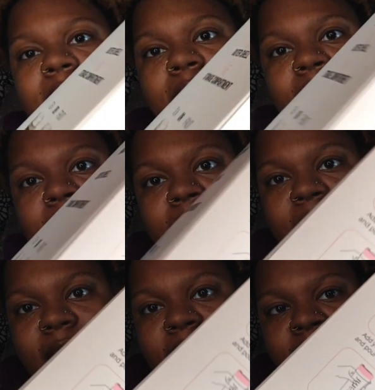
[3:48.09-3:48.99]

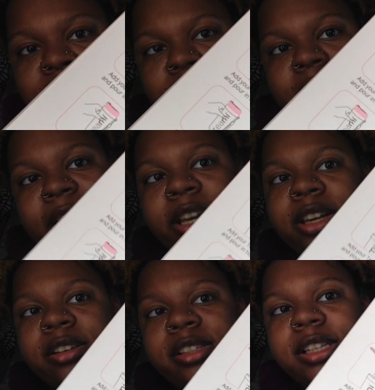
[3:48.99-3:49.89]
And show you how to
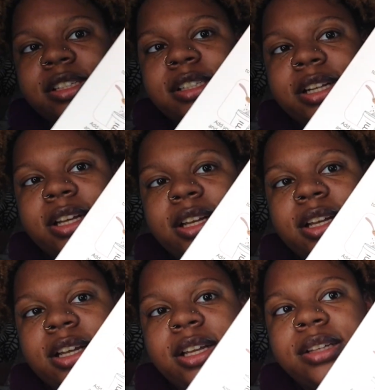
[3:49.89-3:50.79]
use it and
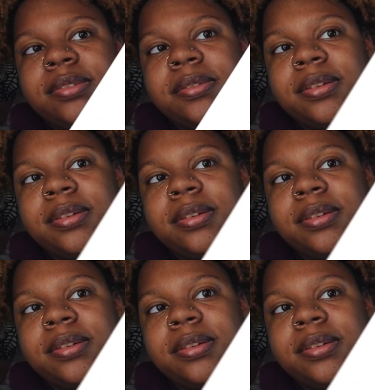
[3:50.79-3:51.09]
stuff.